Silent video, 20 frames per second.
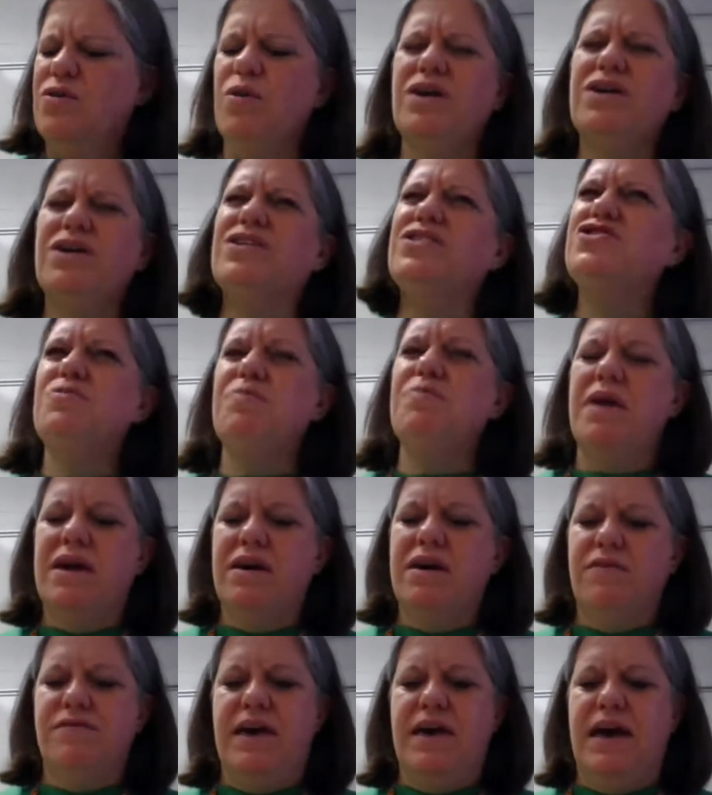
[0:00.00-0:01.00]
What could you
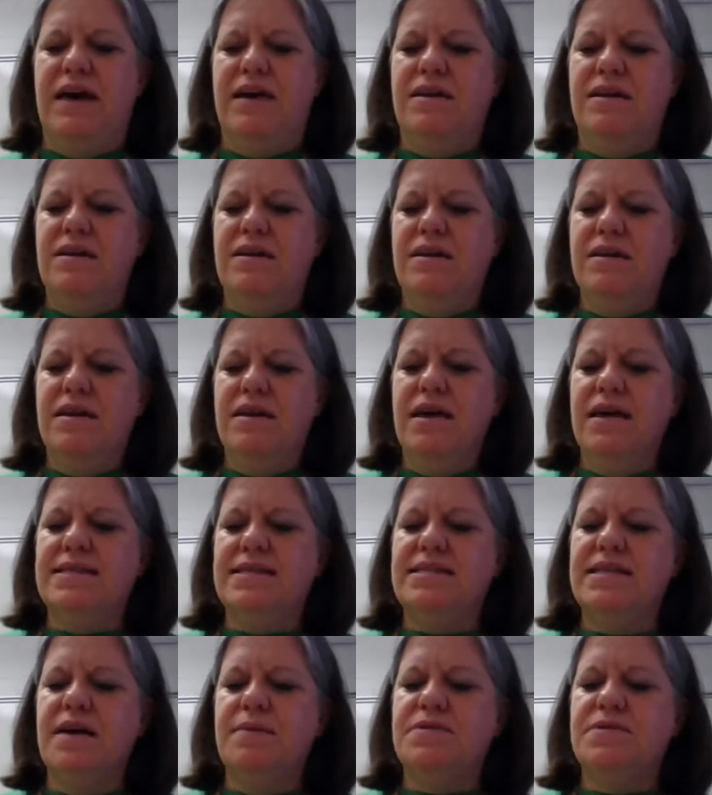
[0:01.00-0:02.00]
make of that,
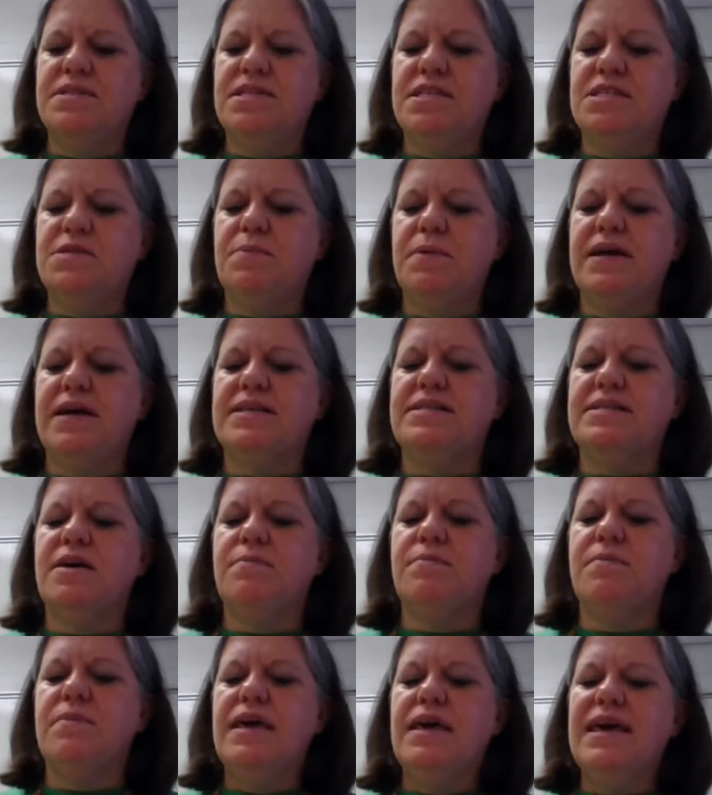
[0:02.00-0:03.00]
except to suspect
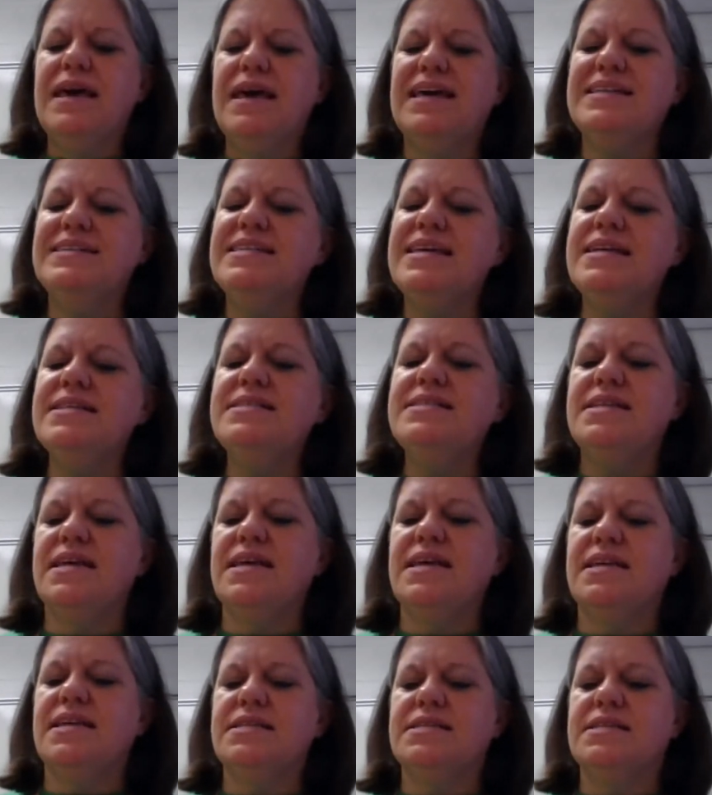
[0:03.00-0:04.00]
some
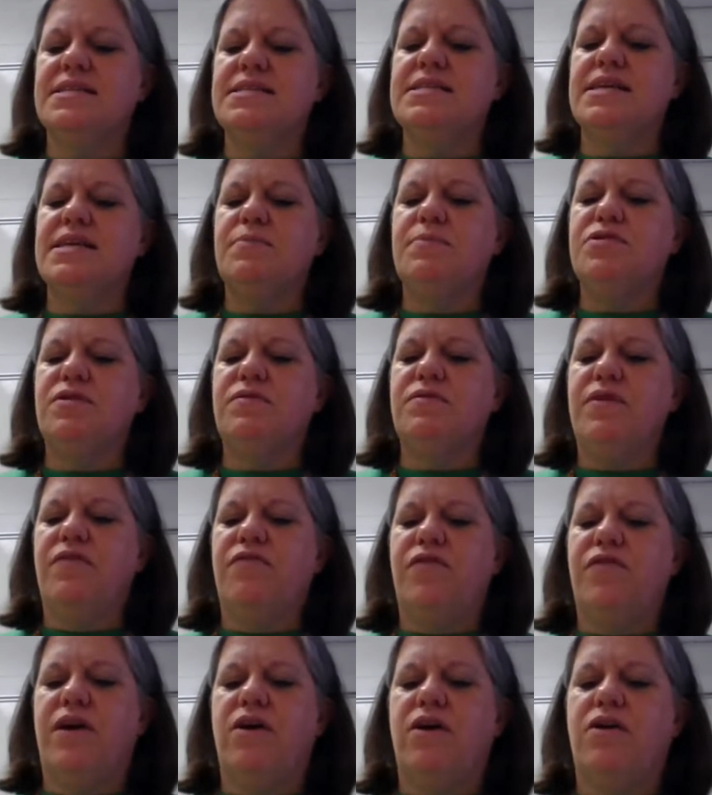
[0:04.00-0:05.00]
intensity in his conception of the
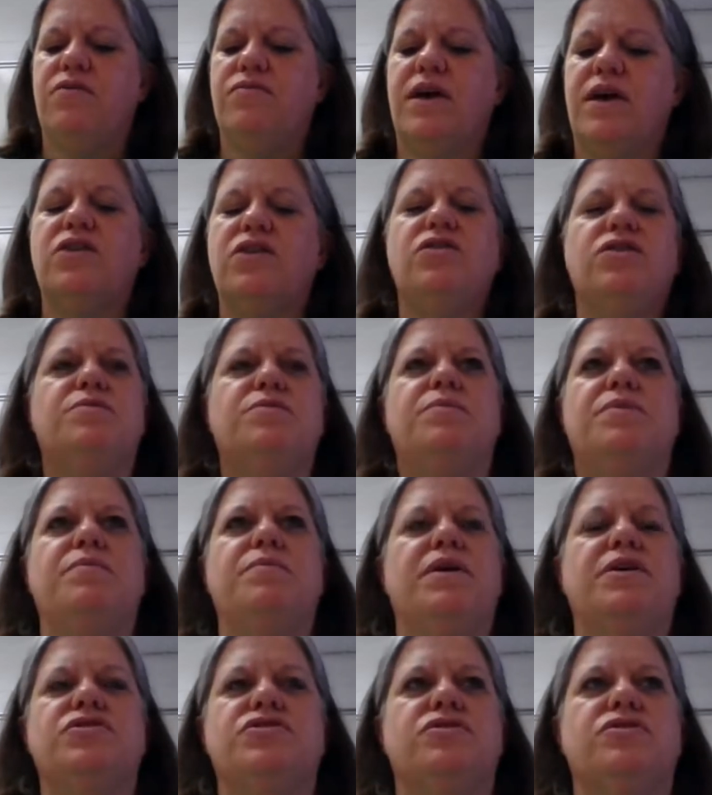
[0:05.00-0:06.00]
affair that couldn't be
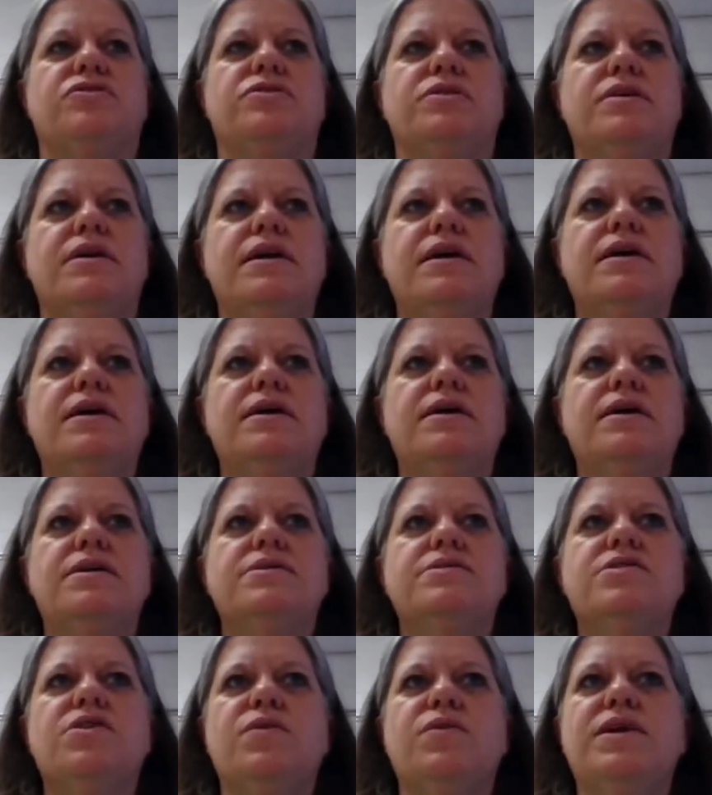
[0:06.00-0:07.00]
measured?
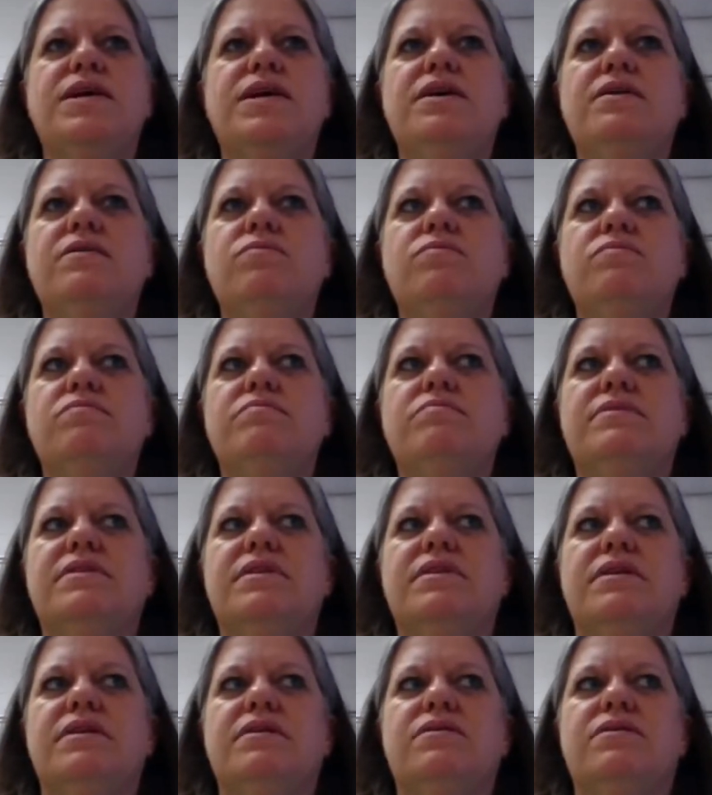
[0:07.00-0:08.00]
So he
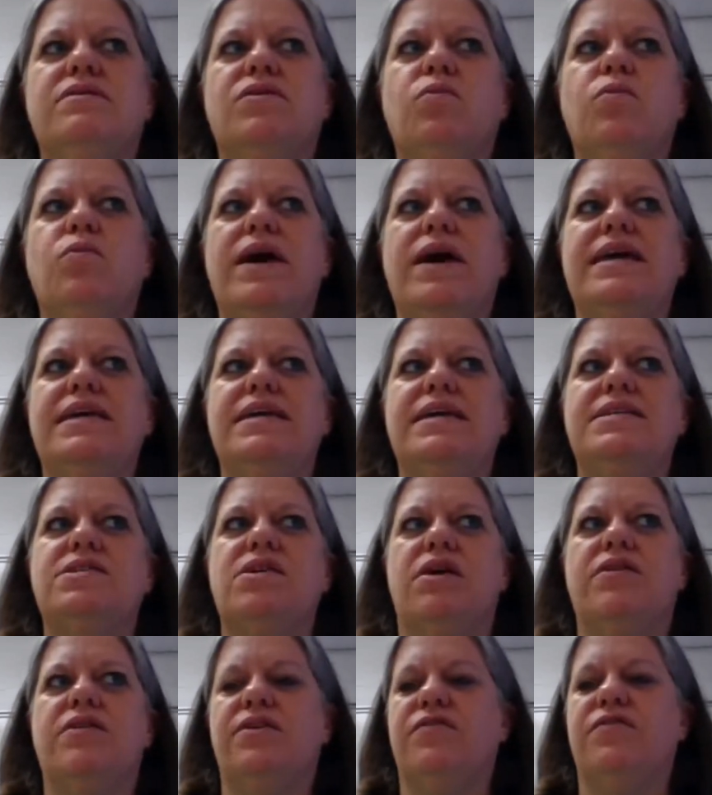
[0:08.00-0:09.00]
the the way he
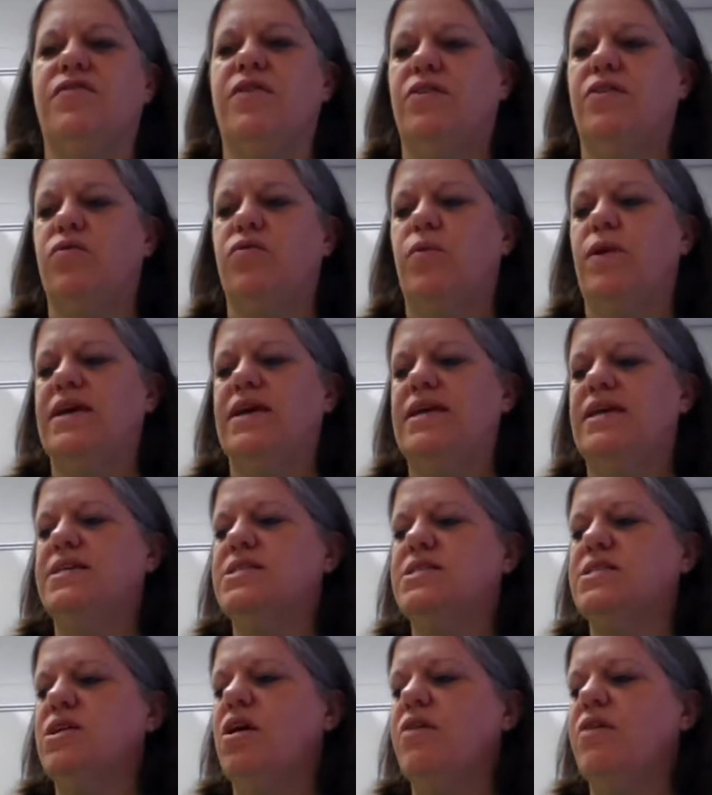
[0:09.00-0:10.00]
saw the affair, the way he
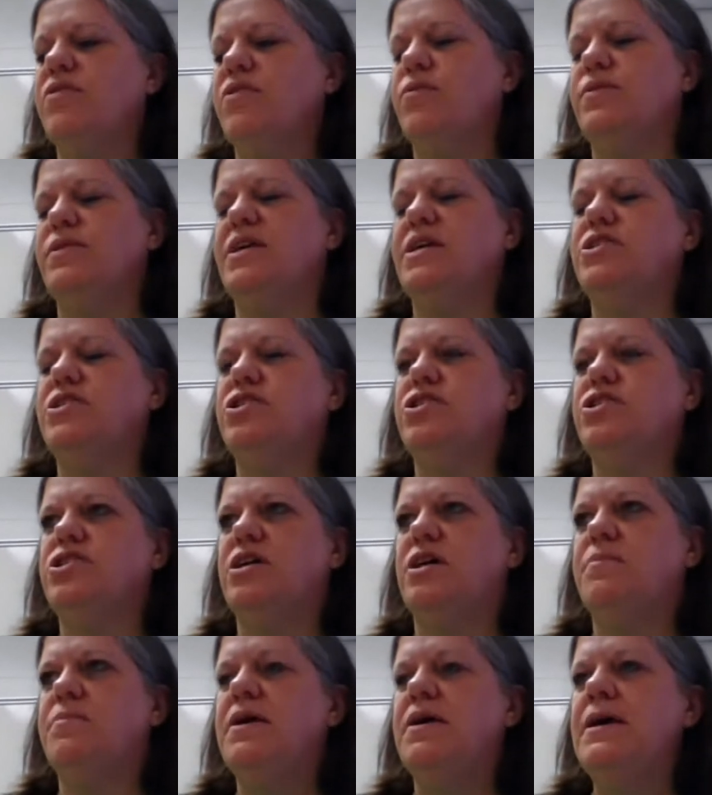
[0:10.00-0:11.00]
saw the
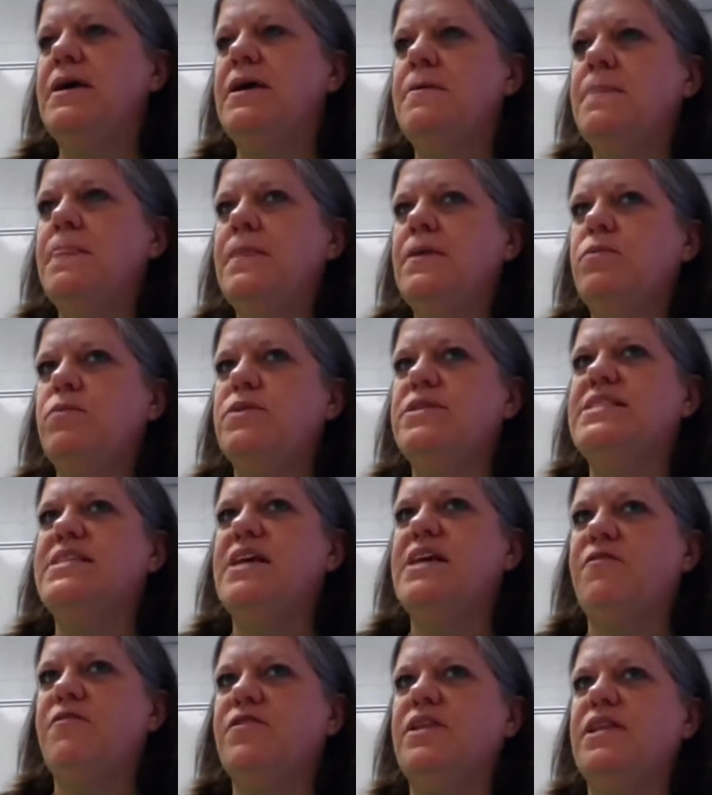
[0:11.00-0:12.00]
relationship, was
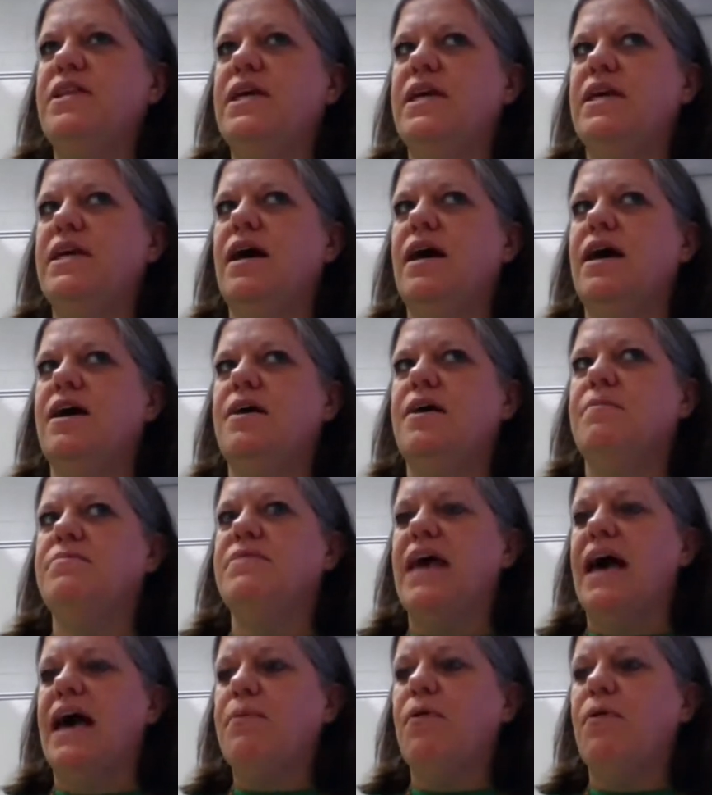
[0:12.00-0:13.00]
definitely um,
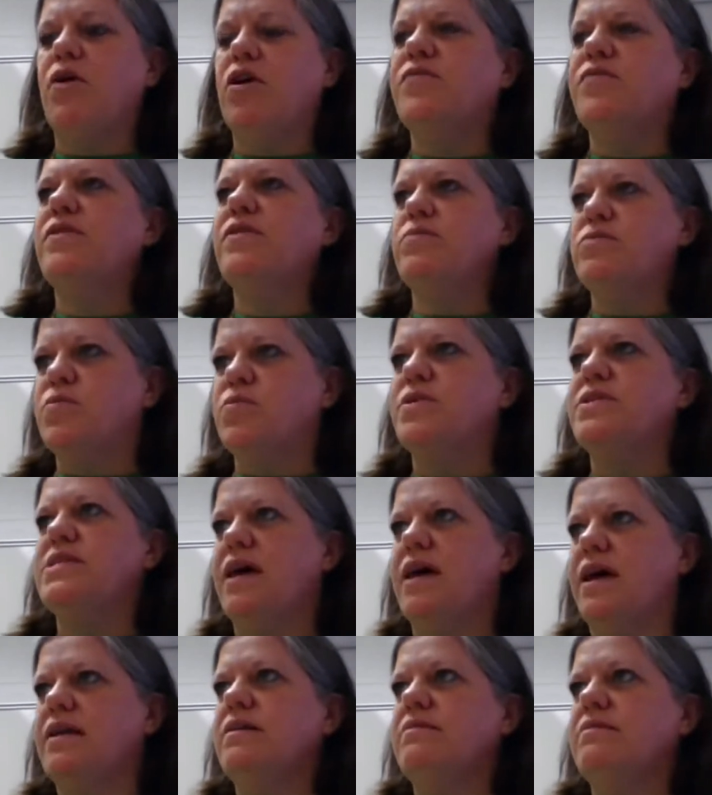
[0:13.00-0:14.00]
that part of it was one
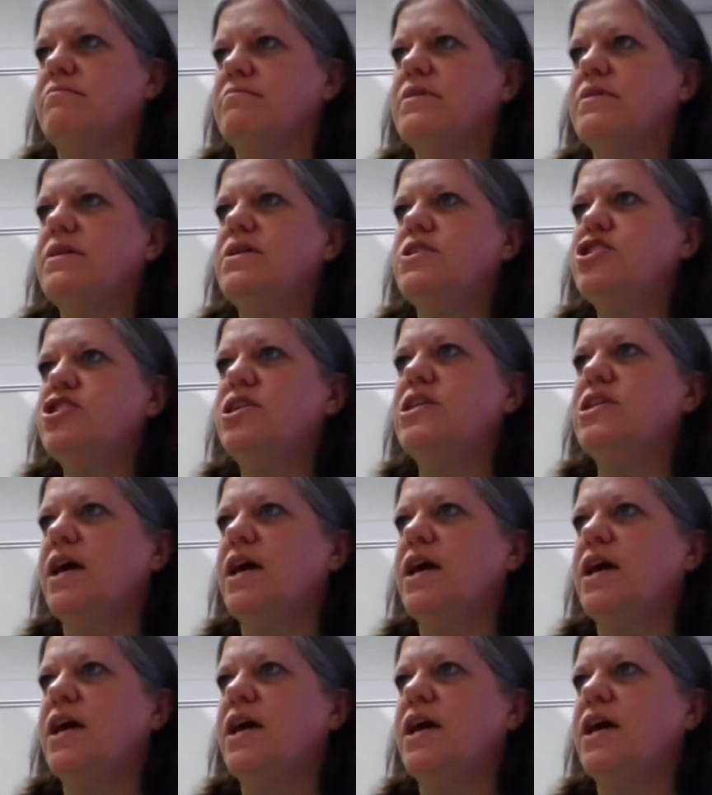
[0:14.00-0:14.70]
sided. She